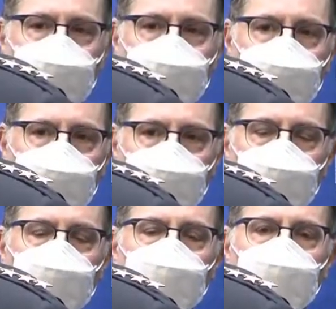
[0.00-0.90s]

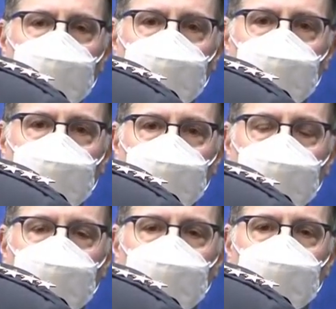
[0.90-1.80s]

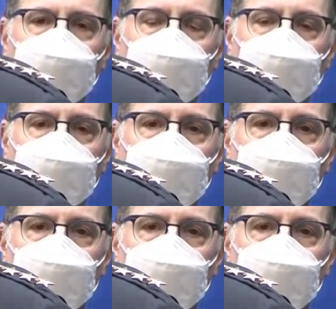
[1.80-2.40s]
[no speech]